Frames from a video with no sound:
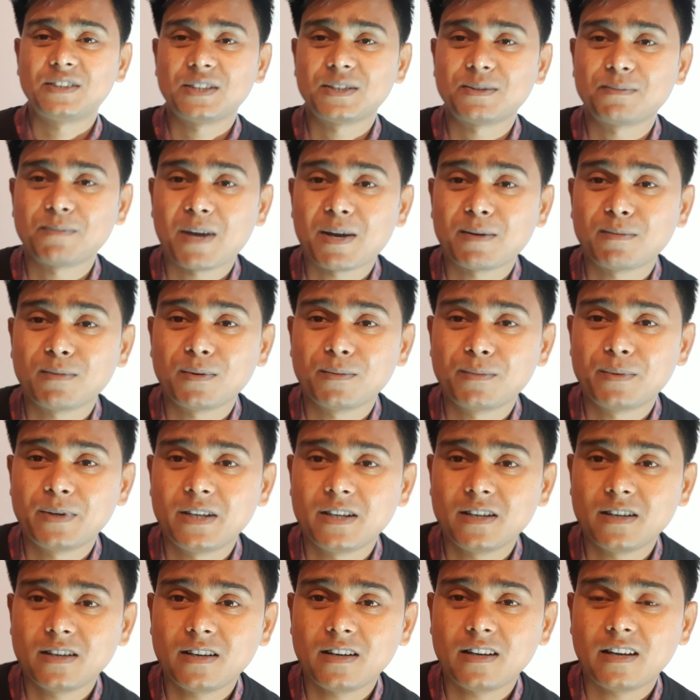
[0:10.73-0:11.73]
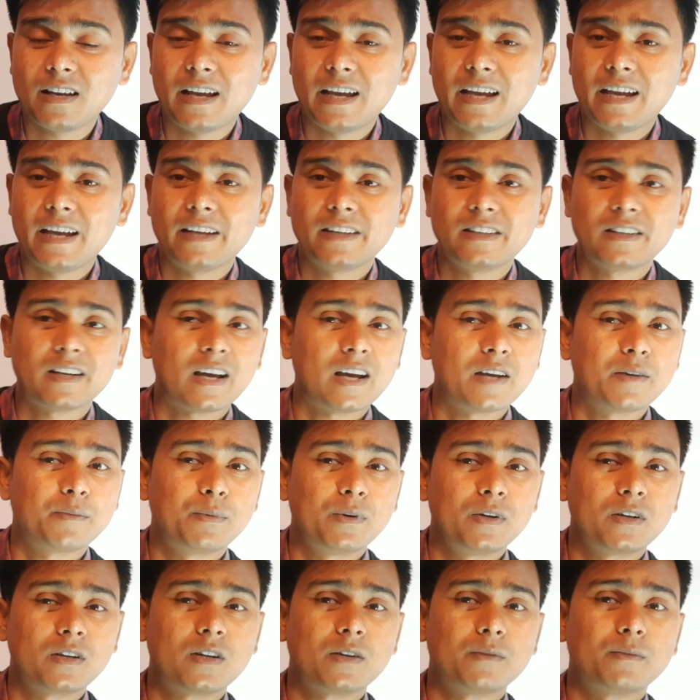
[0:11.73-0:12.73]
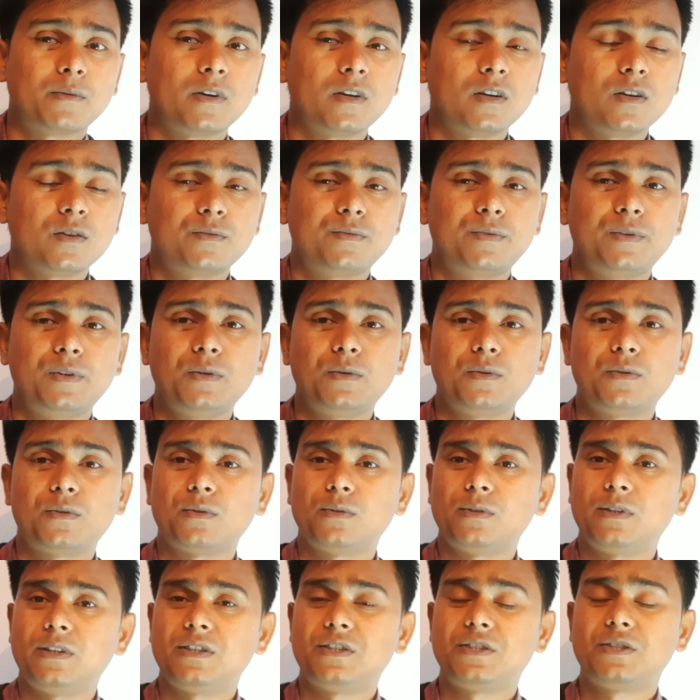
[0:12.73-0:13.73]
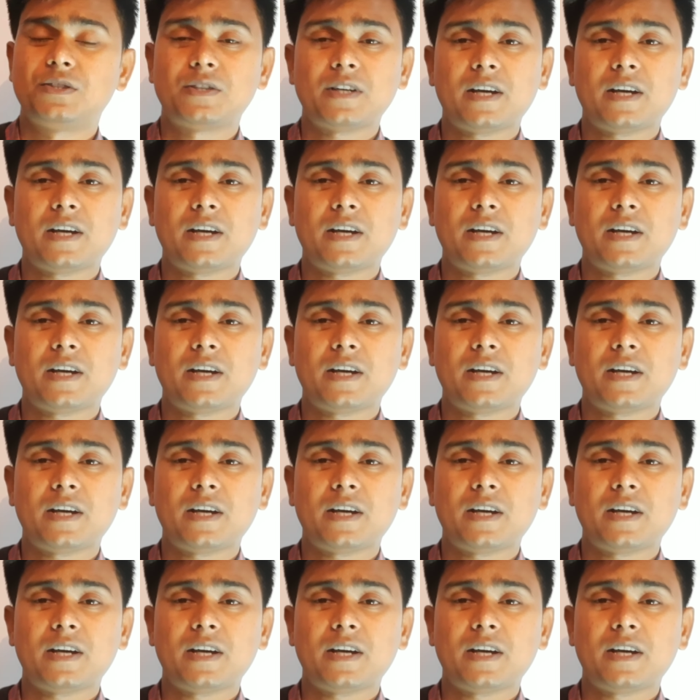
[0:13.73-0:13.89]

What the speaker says: is Mehboob here and I welcome all of you to this